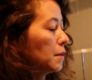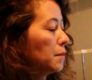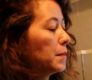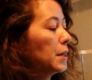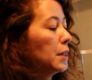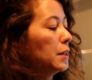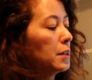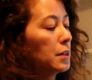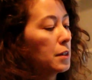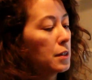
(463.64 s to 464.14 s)
my
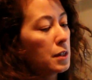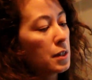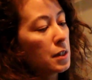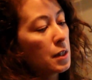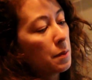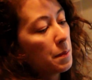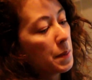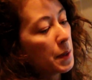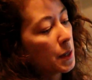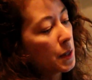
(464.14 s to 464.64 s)
little
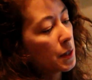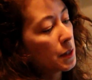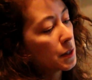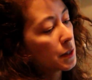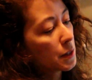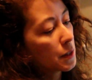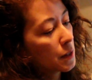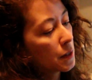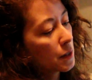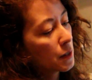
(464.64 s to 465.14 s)

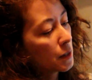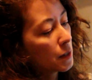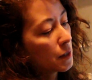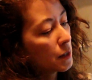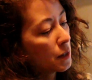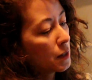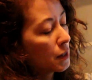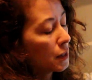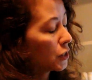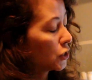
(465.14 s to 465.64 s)
snippers.
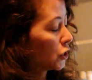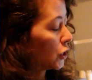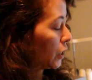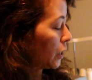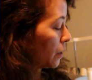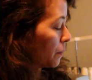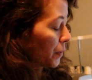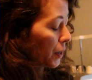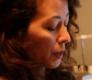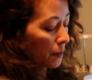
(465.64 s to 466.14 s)
Actually,
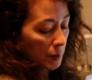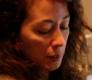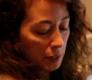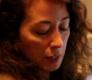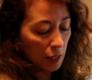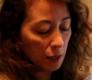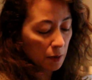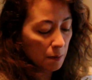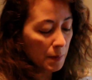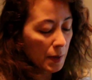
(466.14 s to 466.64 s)
I'll probably
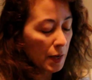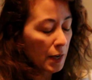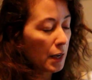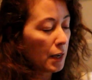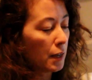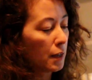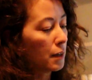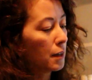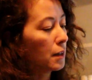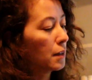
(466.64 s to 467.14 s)
take
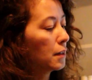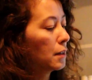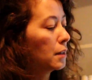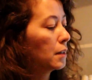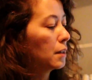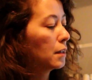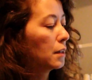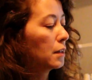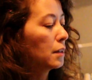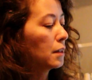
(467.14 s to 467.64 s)
my
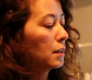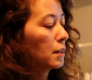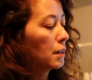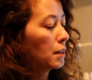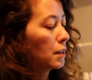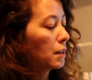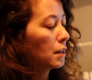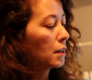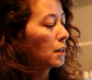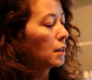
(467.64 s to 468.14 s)

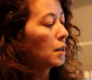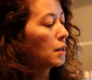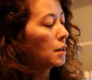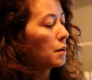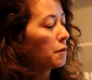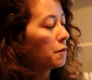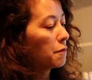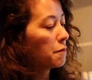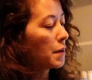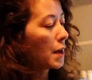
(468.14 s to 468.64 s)

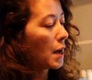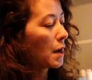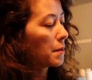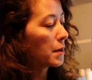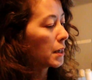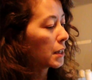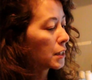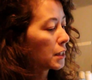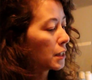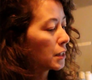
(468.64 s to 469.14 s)

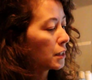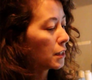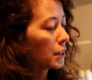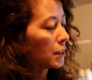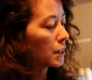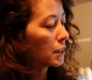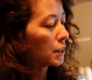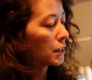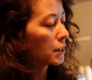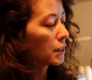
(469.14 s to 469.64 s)
fabric
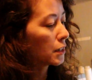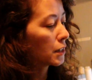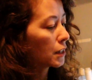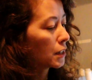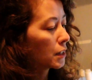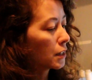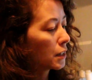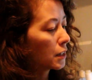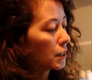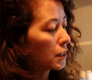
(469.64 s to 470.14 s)
scissors.
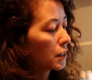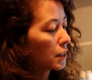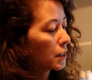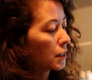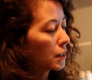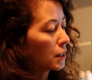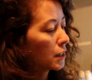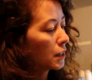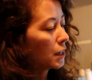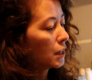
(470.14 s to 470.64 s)

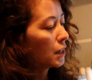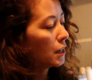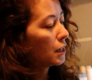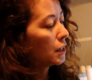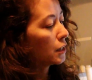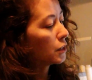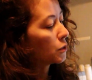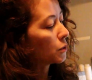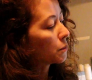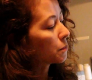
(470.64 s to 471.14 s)

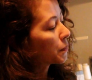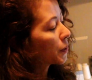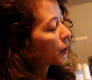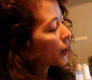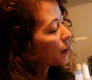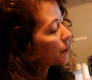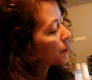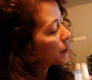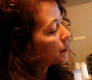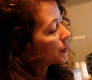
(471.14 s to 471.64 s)
So it'd
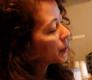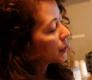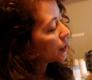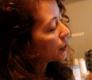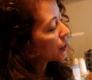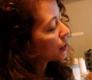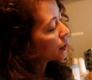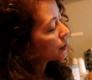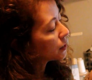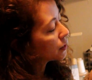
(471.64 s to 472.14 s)
probably be
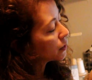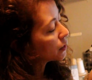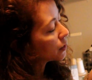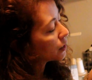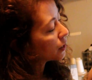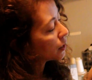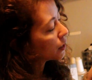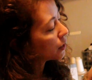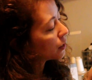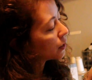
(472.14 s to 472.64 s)

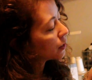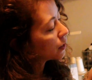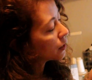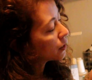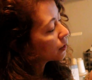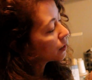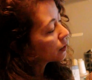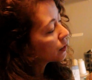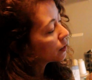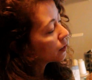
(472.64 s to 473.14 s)
easier
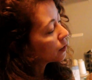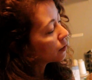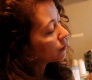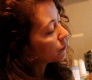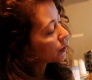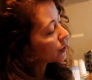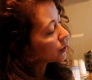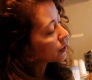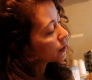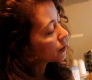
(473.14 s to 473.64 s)
if
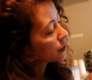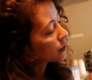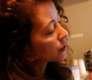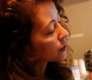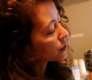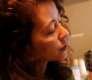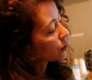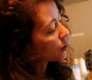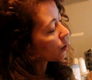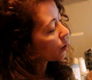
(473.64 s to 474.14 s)
I did
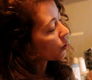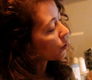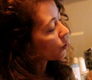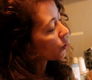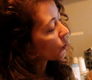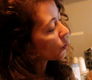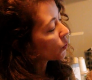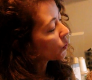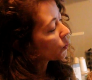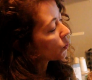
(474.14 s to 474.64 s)
this on
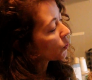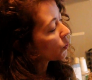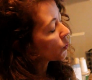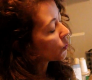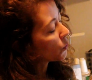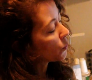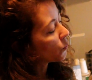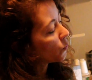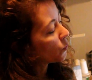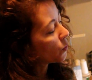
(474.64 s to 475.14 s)

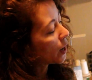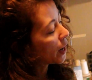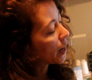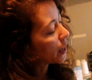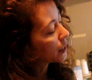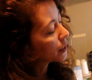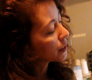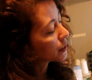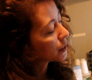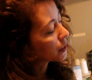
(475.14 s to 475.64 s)

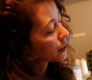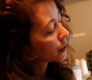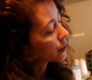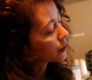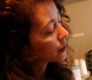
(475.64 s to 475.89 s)
white